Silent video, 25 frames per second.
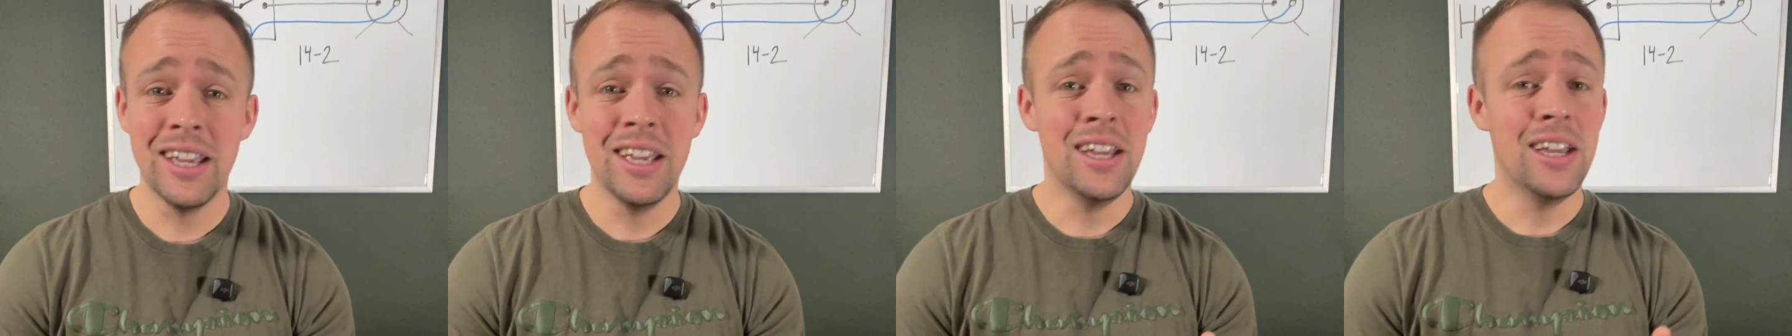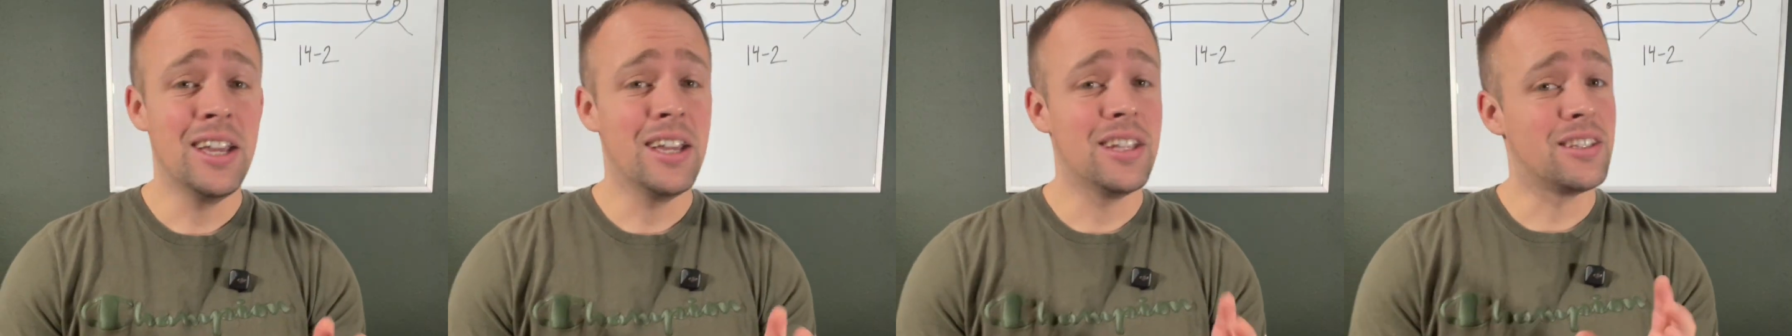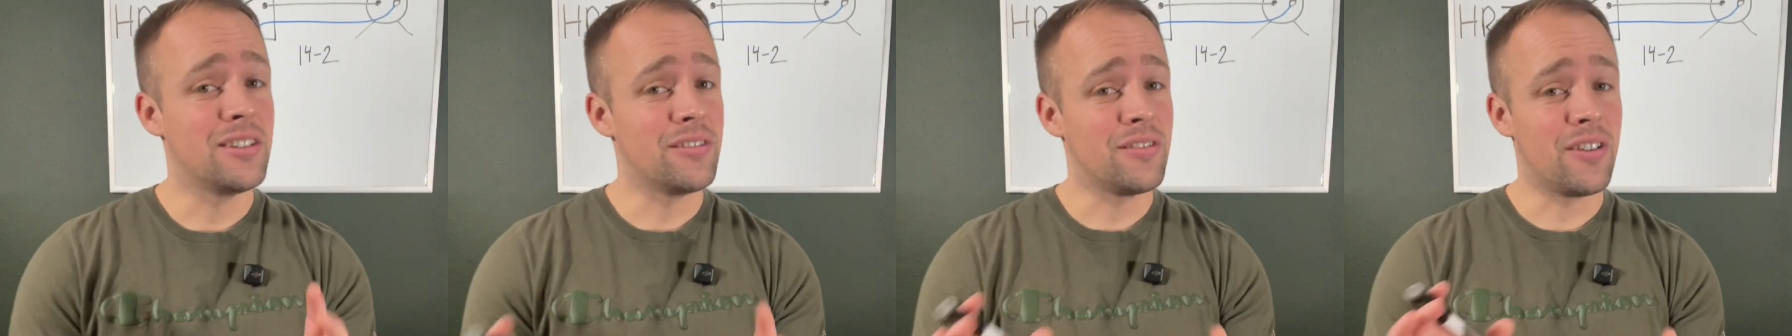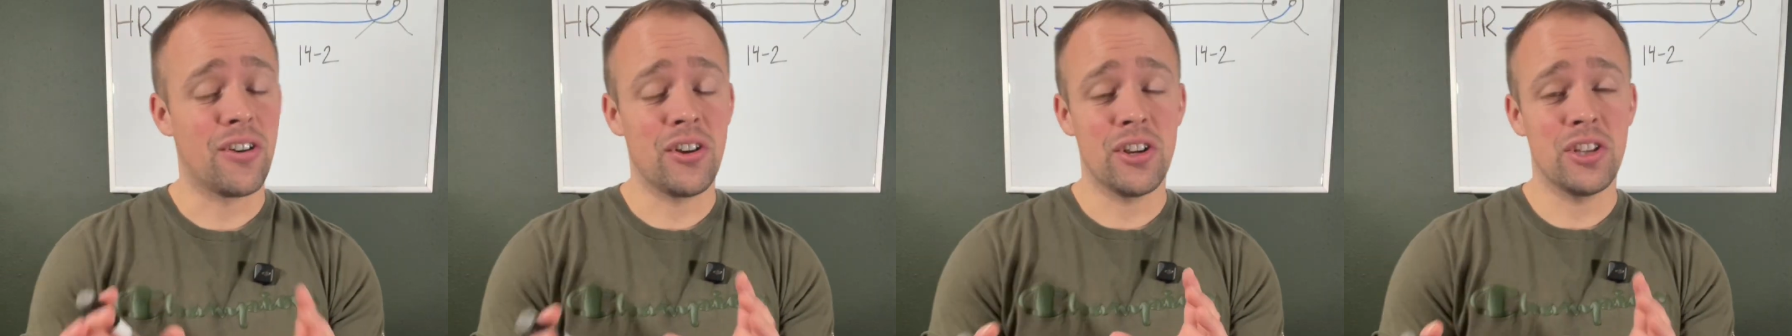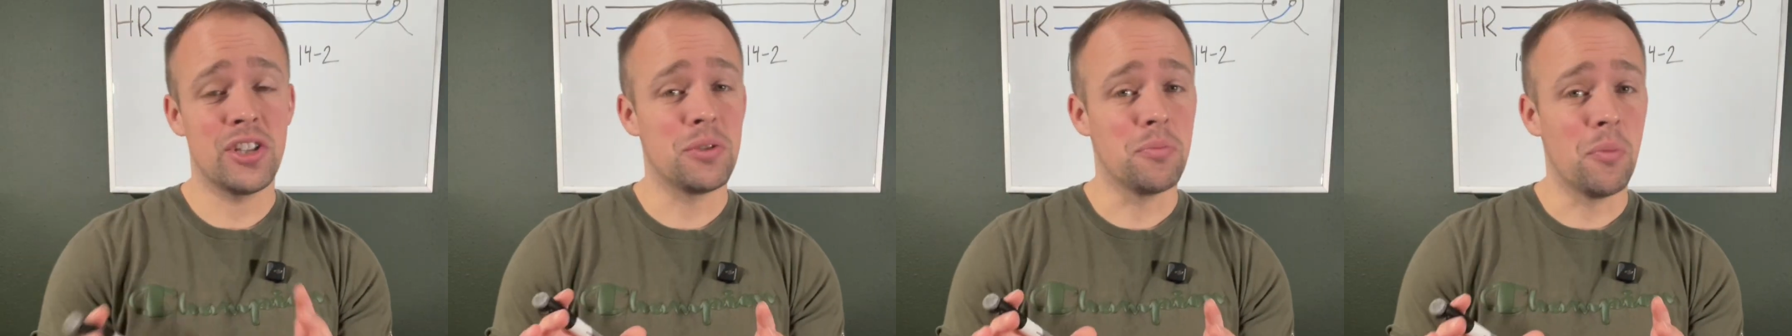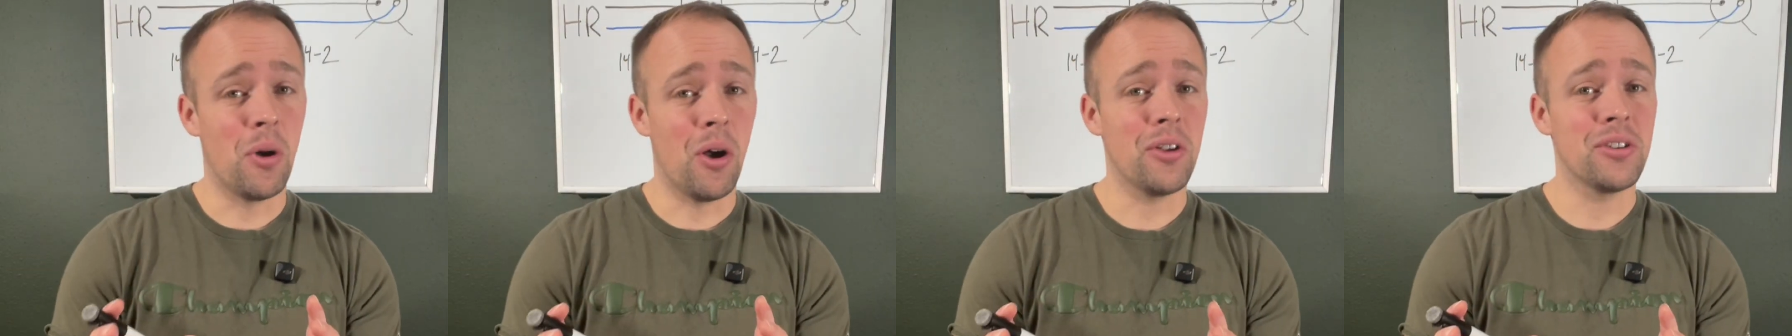It's a very
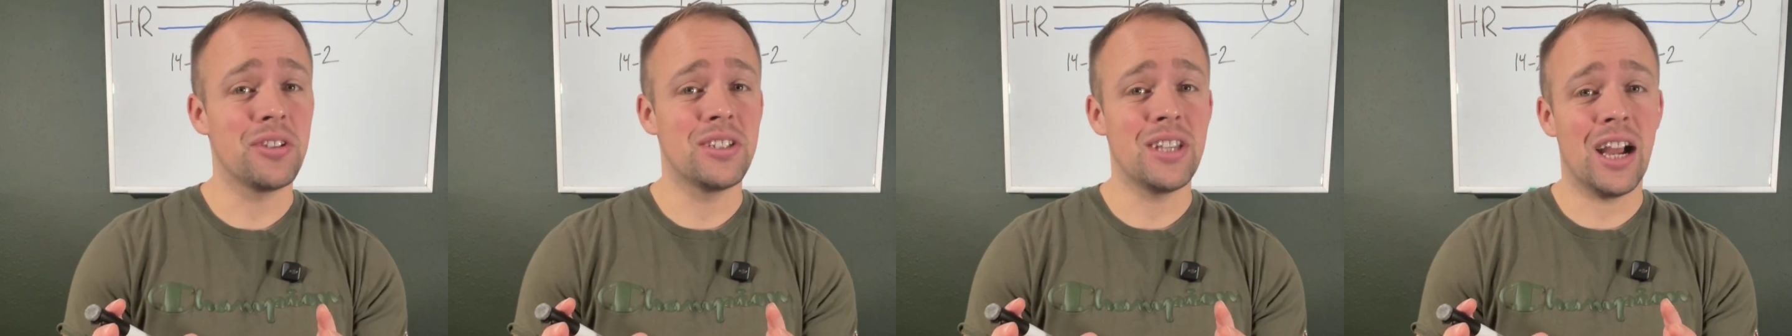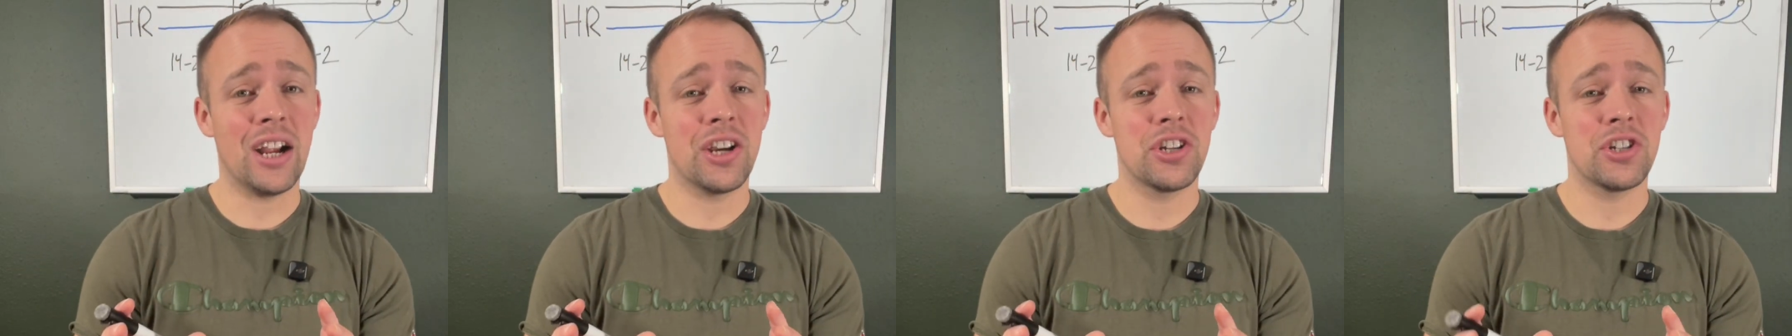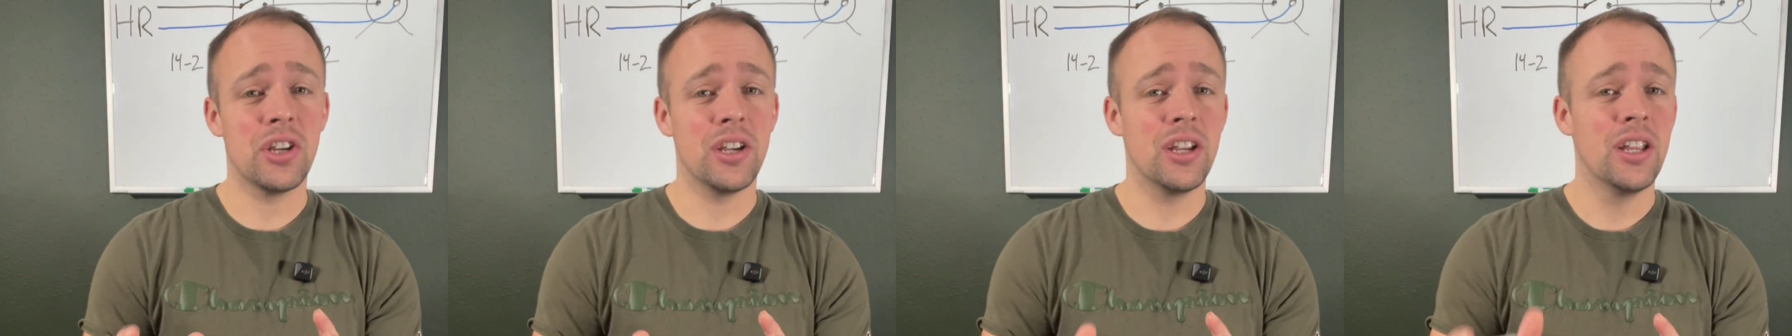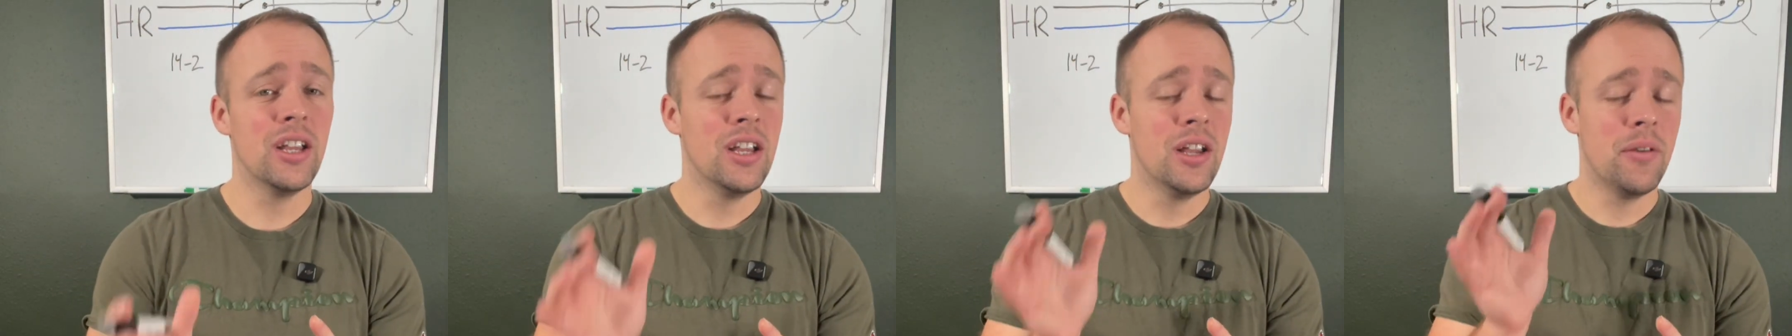small section,